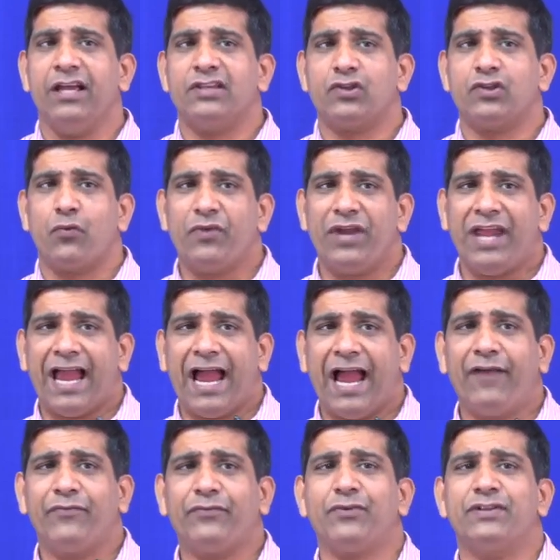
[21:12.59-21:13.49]
So we
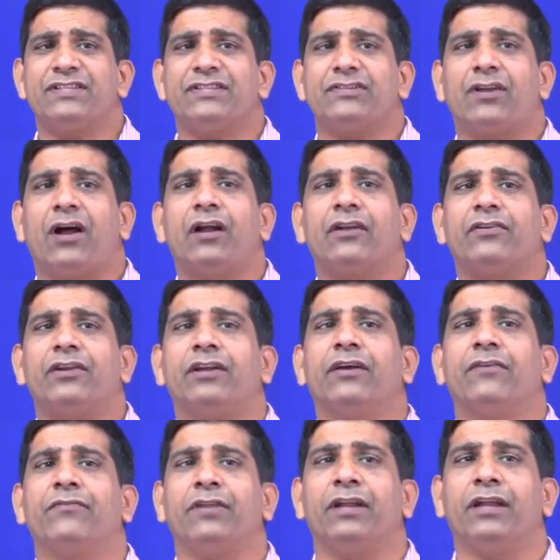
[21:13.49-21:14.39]
have to start
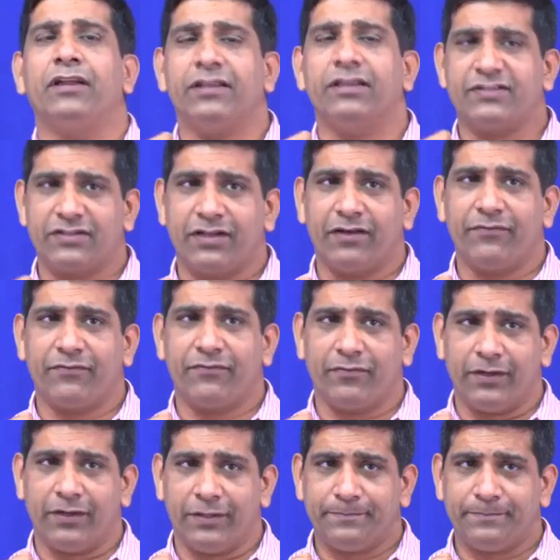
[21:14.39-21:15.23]
recovering stuff